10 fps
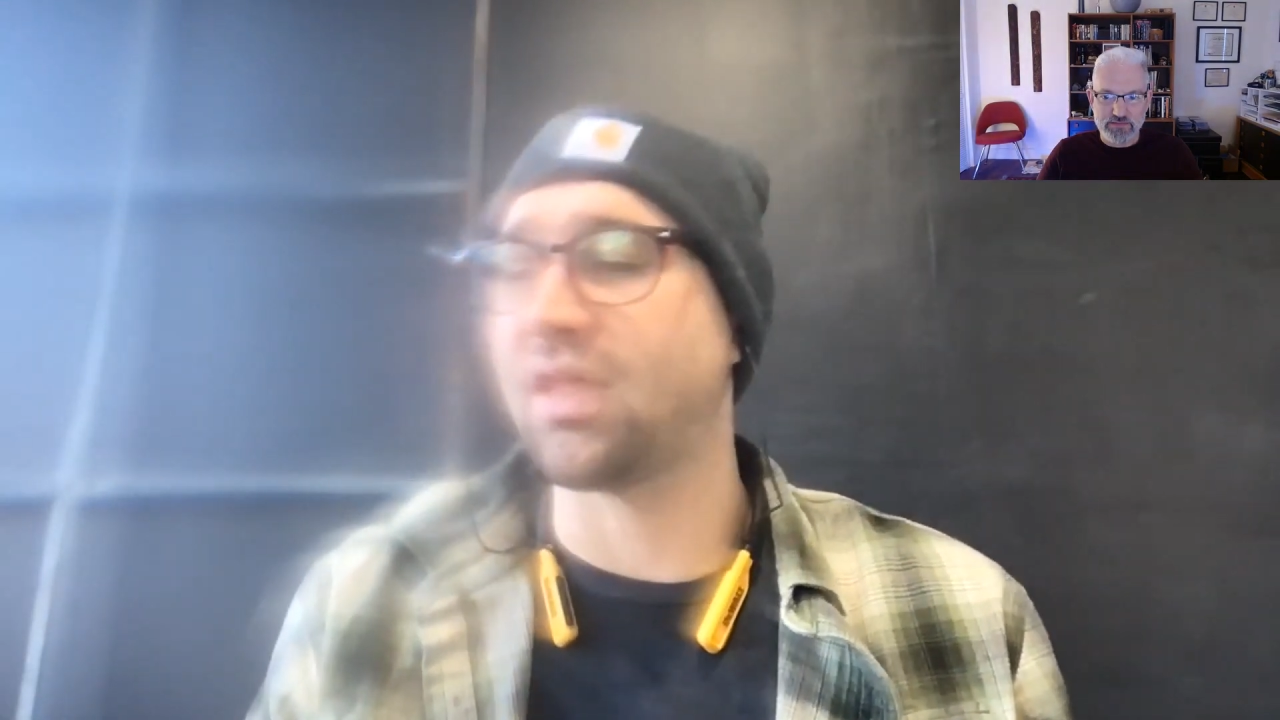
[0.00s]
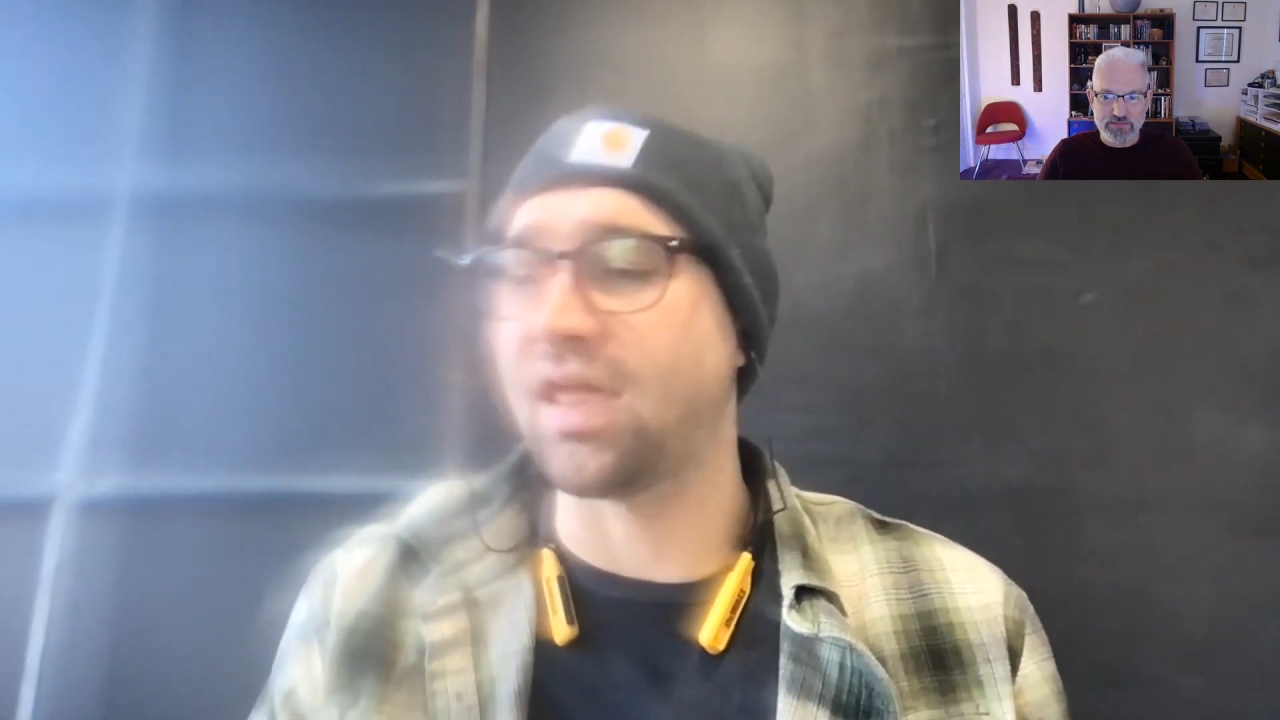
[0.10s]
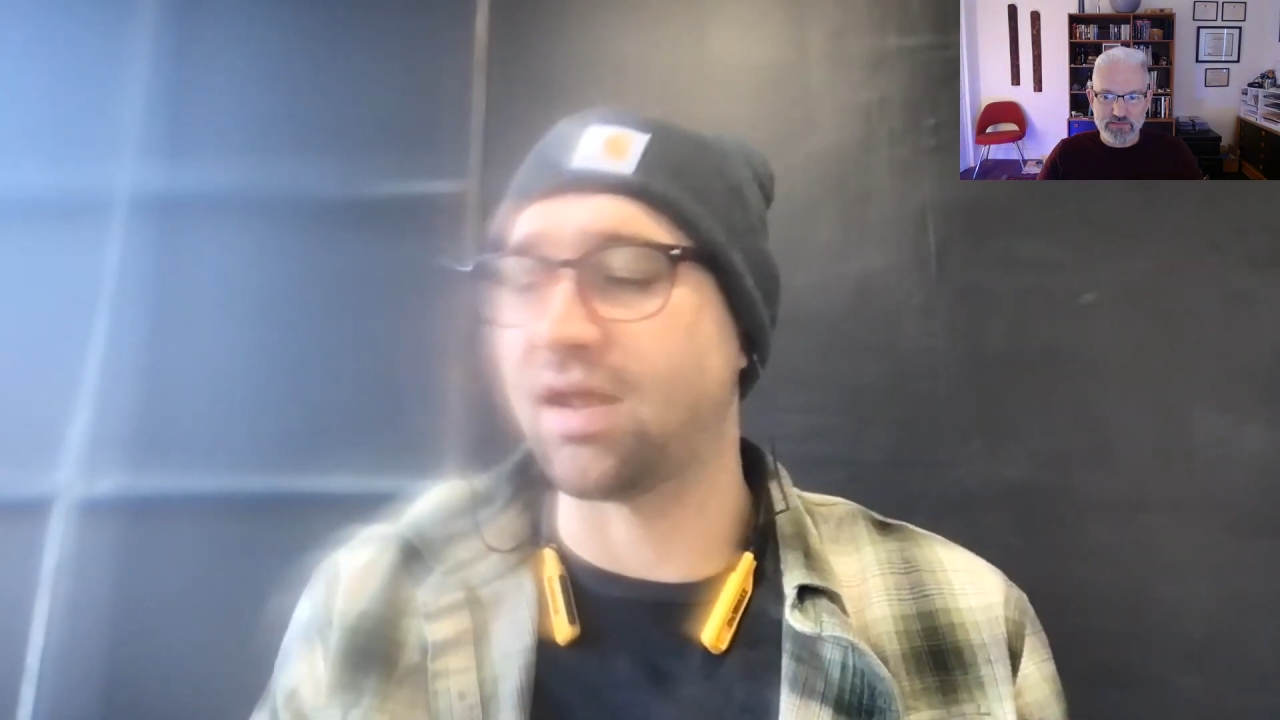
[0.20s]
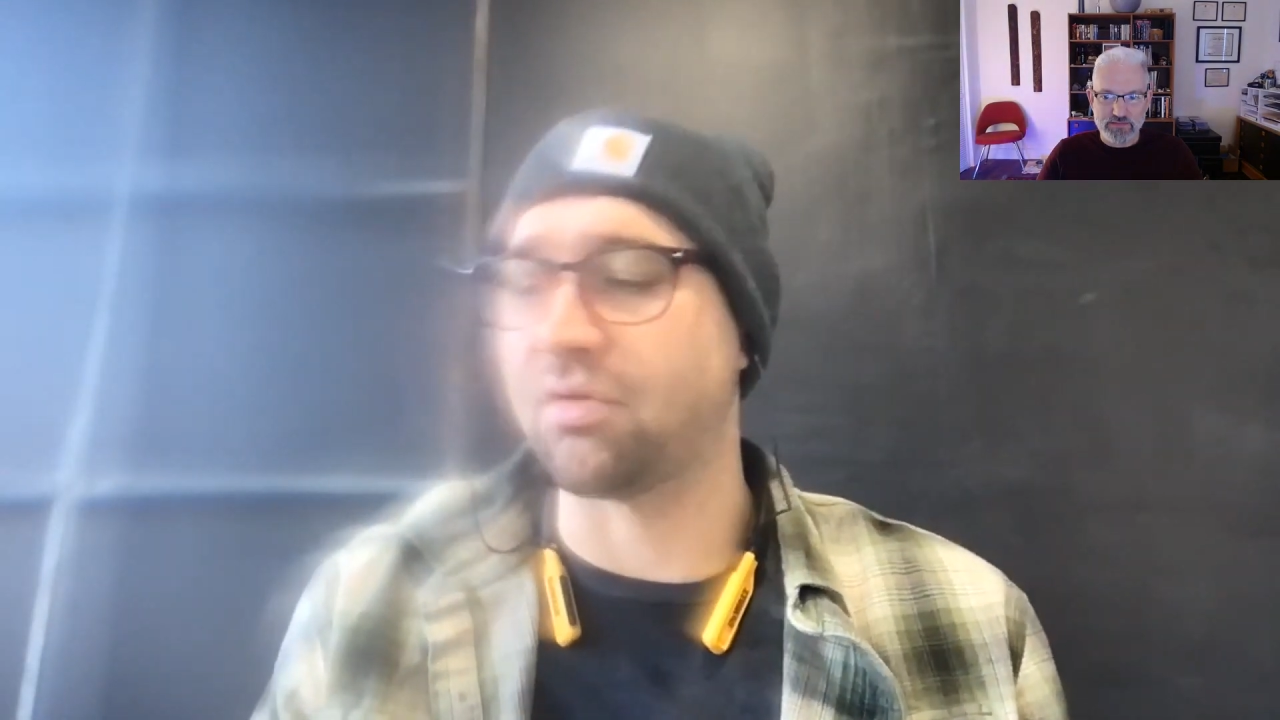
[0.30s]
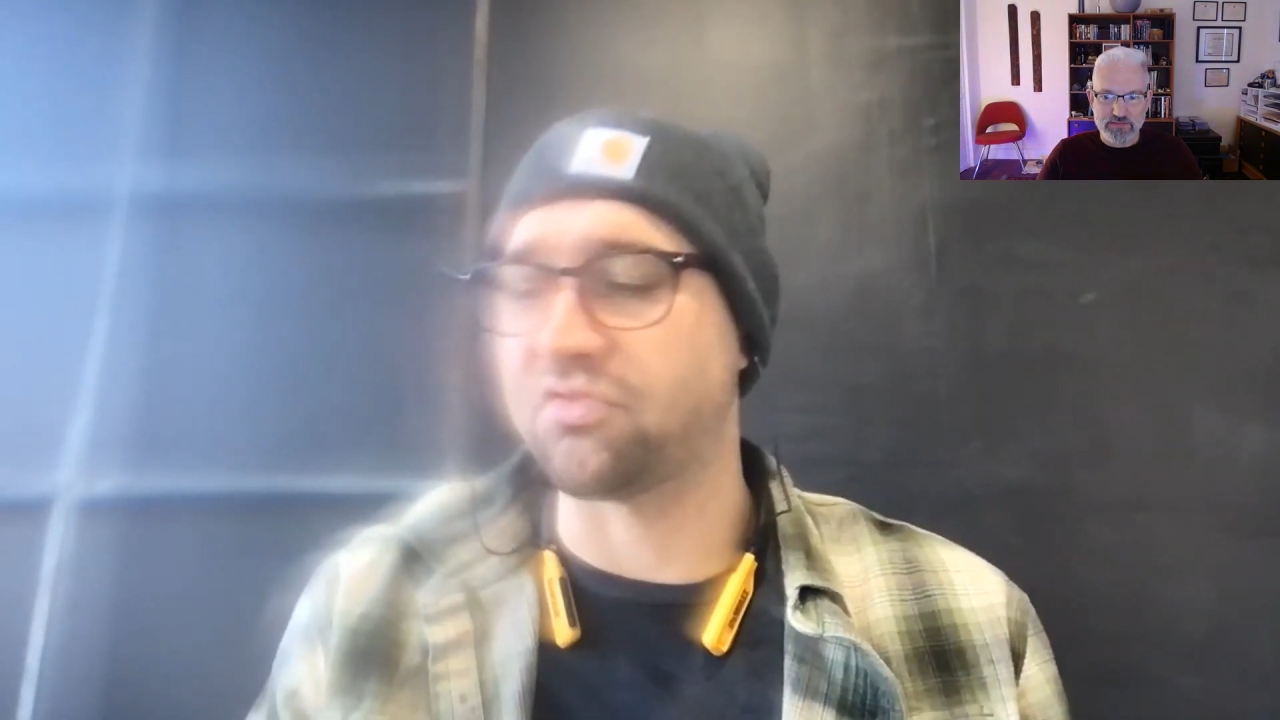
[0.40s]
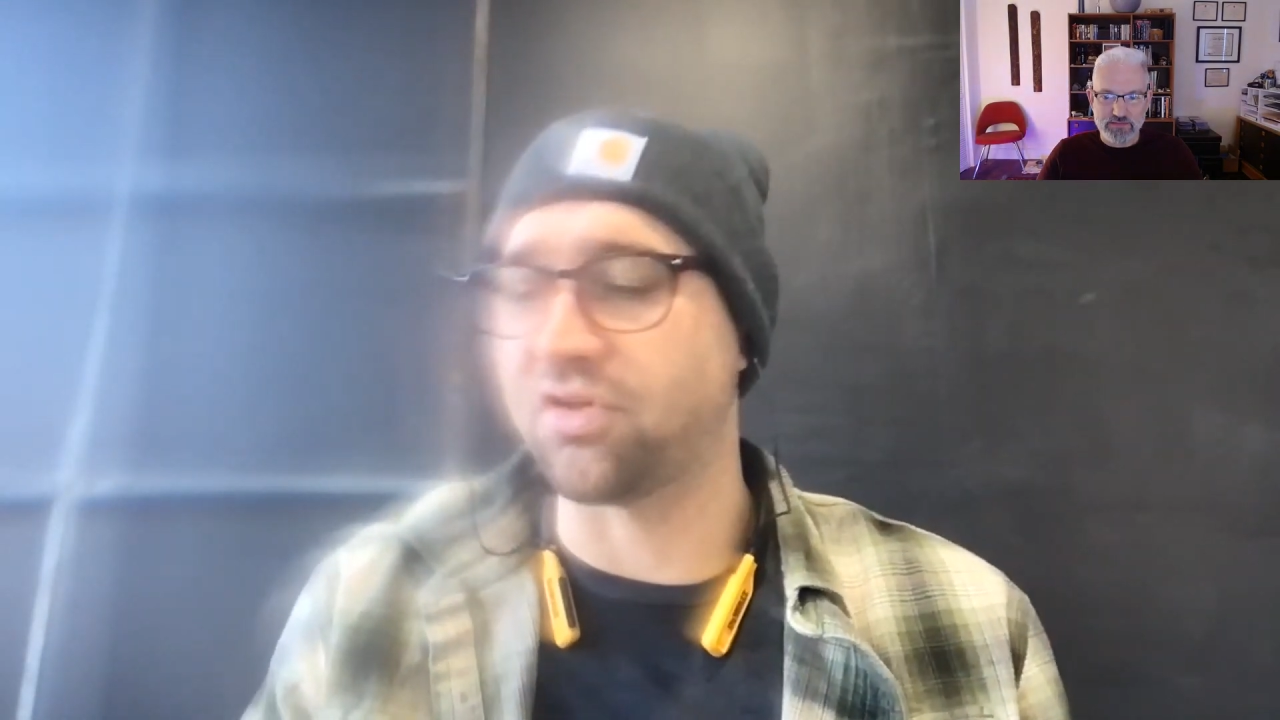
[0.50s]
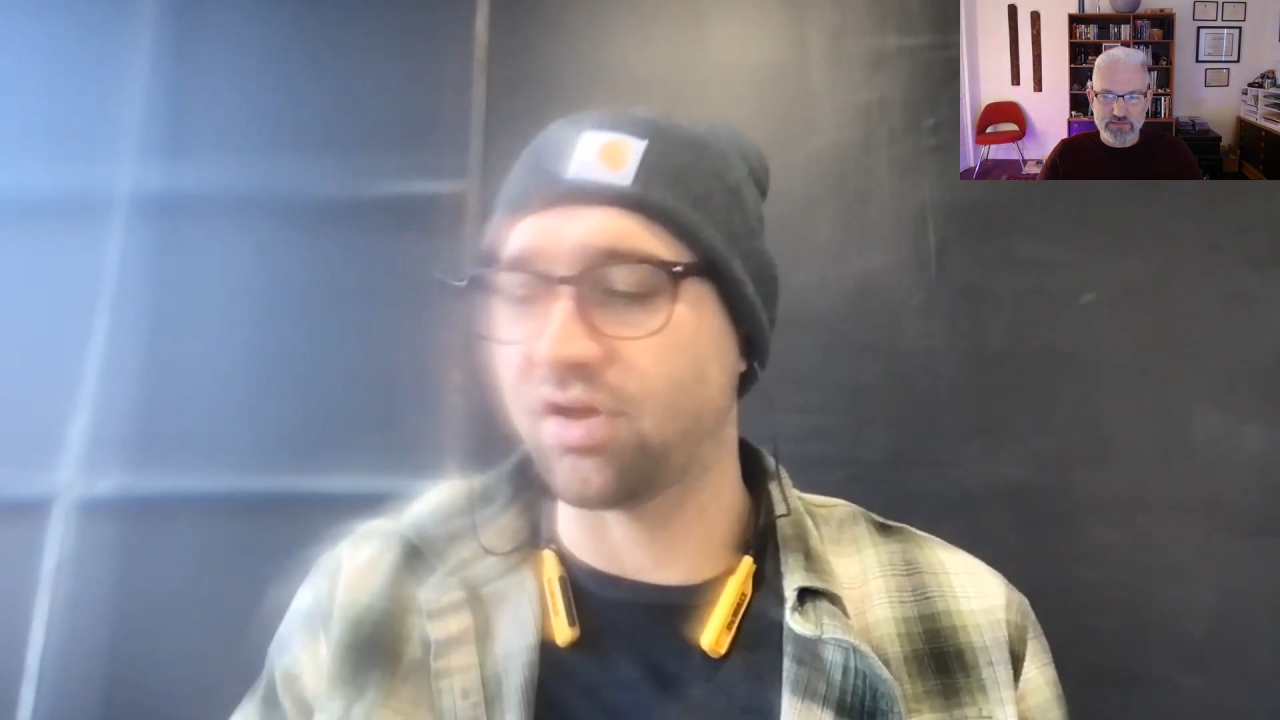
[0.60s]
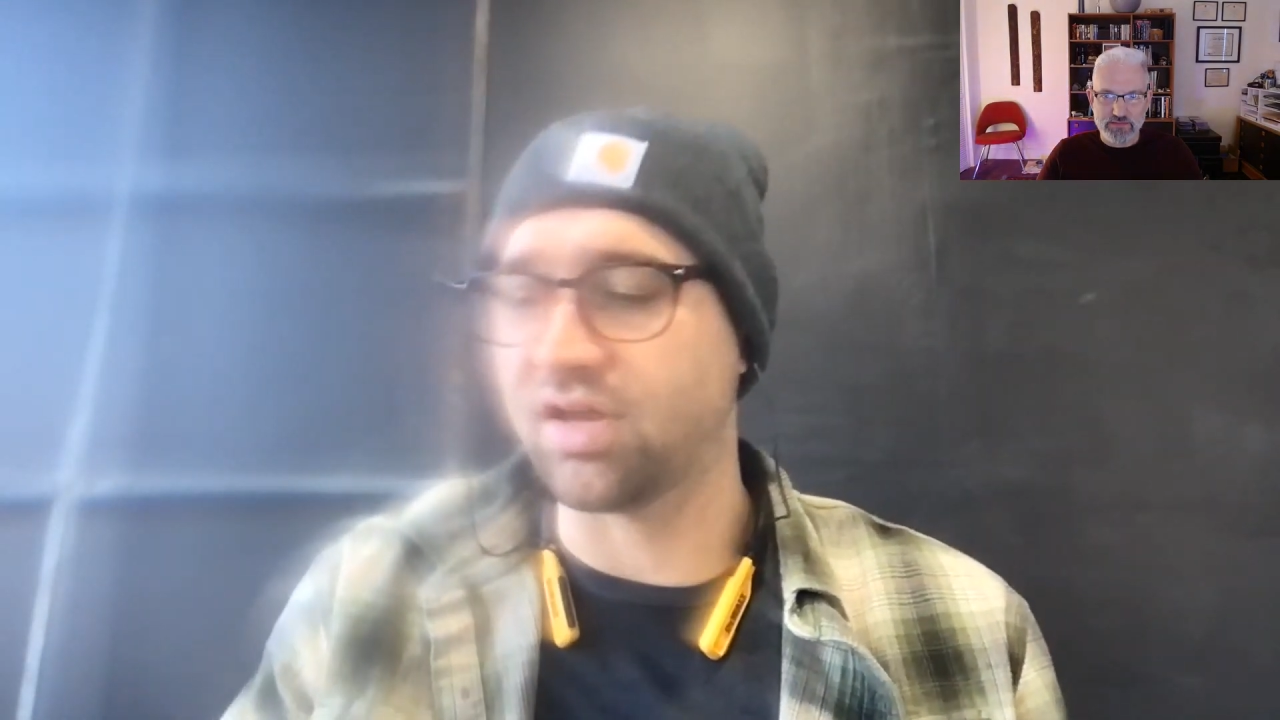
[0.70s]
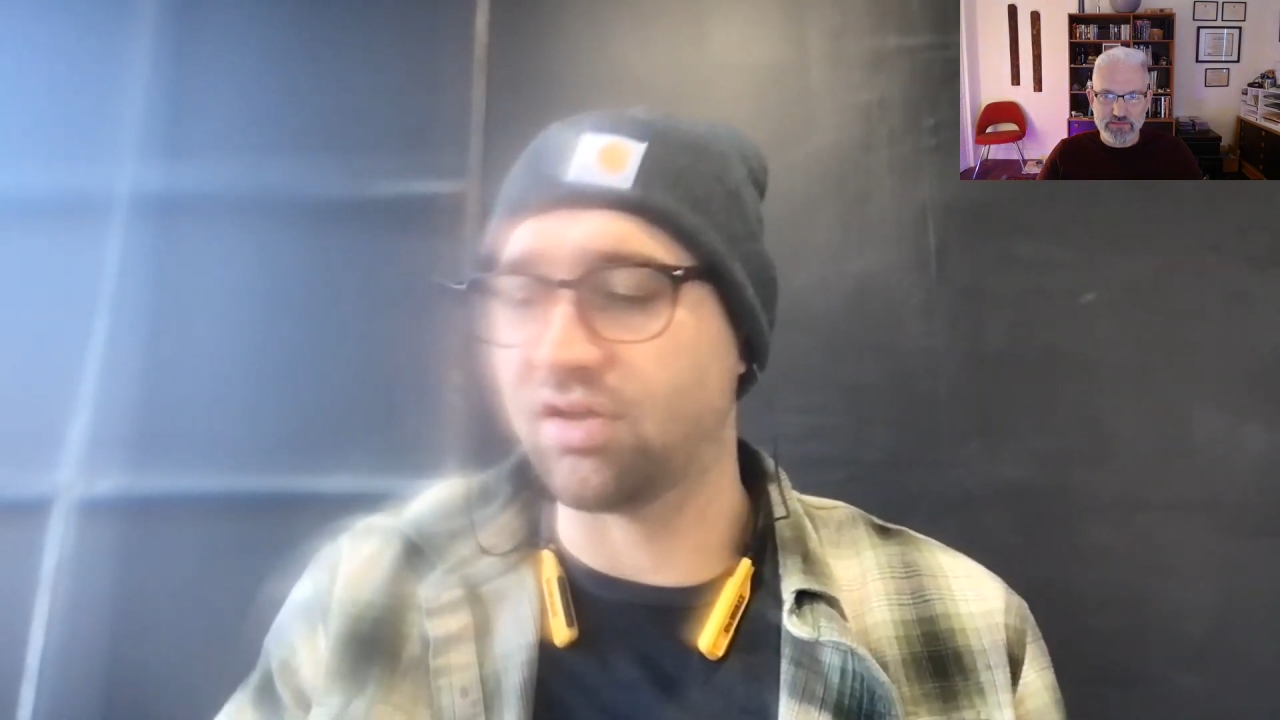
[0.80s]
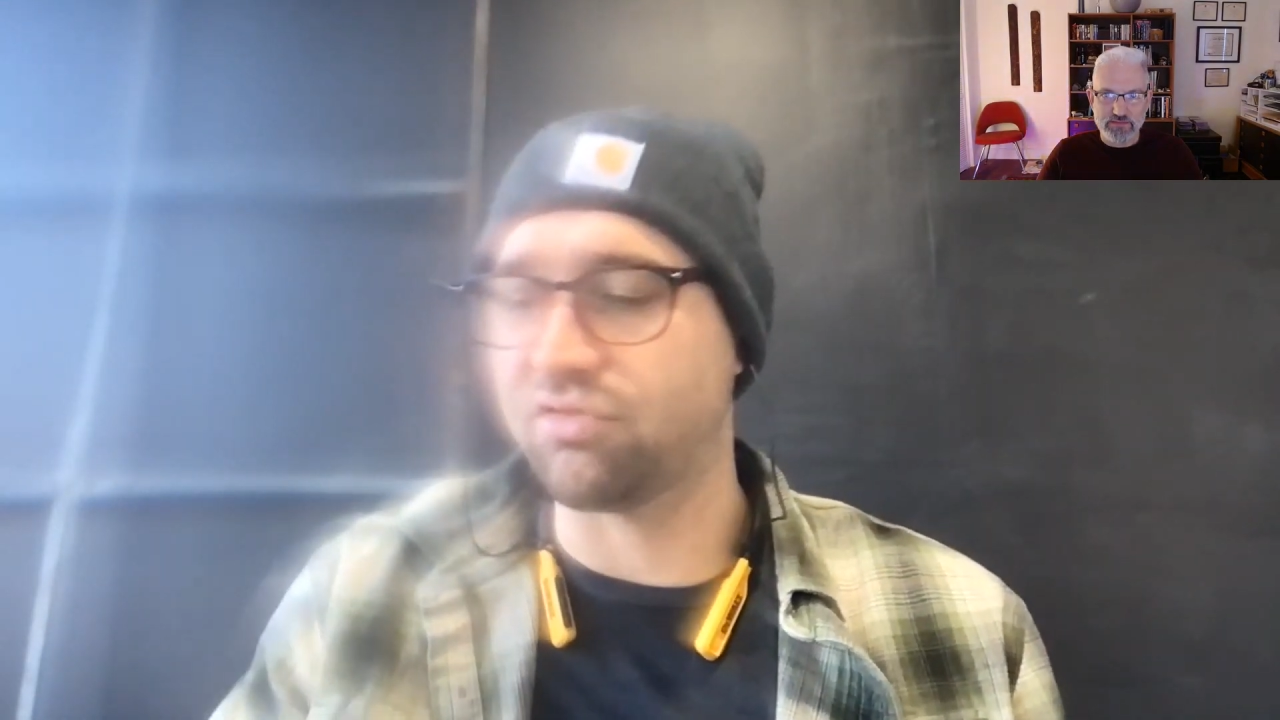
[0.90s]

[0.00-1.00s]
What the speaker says: And I was talking